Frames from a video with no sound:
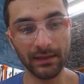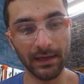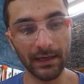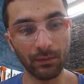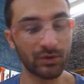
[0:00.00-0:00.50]

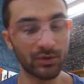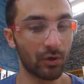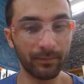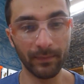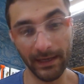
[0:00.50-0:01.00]
which
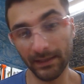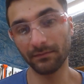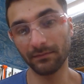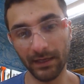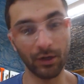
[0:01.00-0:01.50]

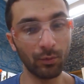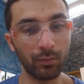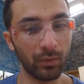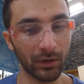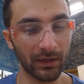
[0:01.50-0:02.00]
I hope
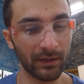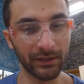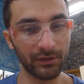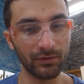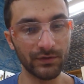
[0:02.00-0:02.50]
we're able to do
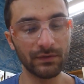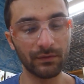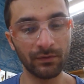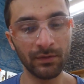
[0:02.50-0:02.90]
soon,